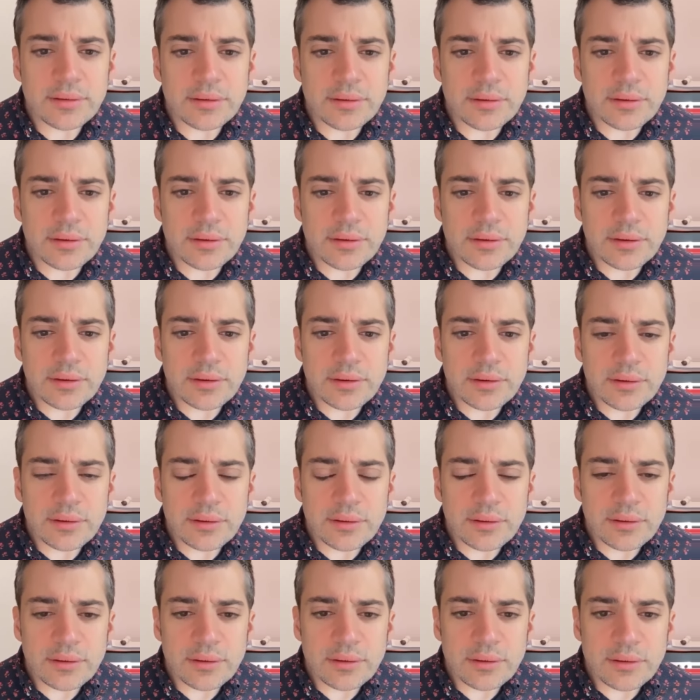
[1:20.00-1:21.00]

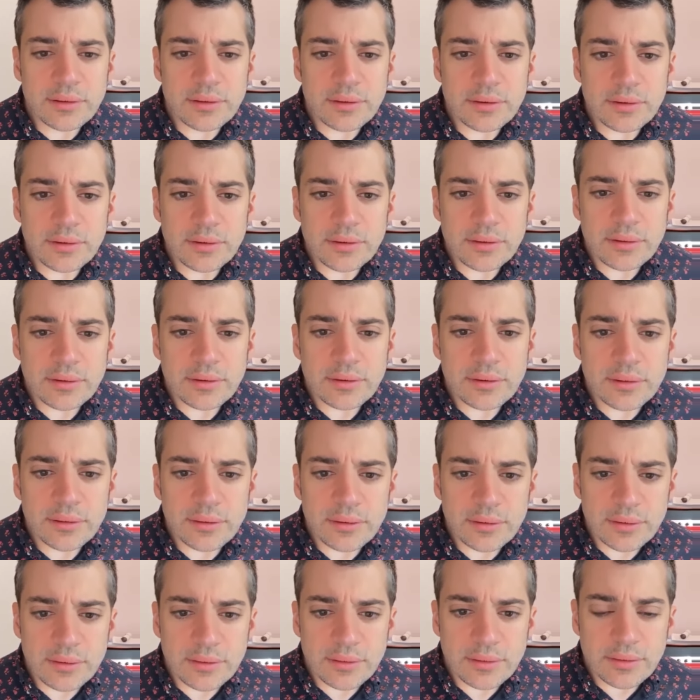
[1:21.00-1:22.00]

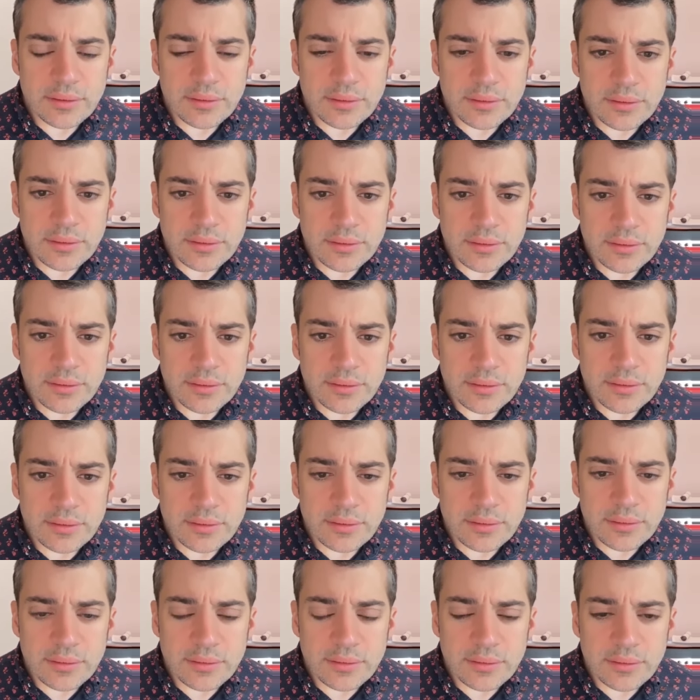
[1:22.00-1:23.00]

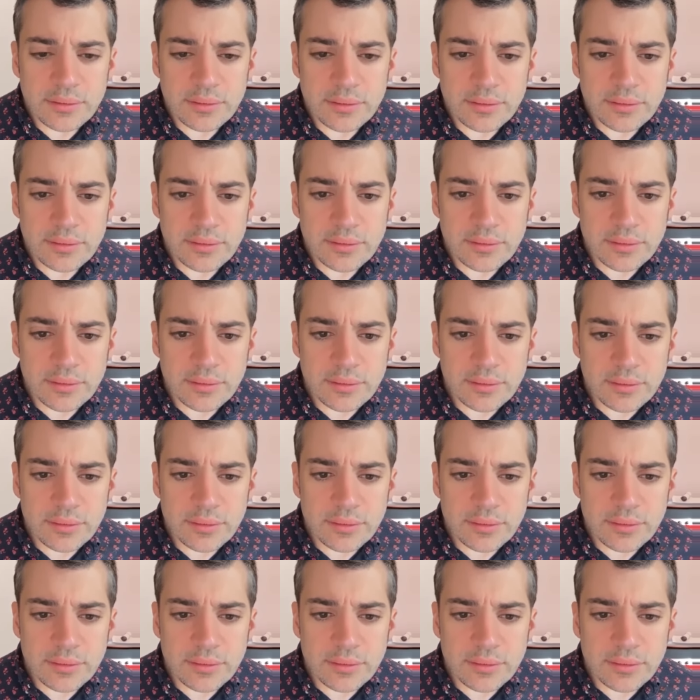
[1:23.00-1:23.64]
(silence)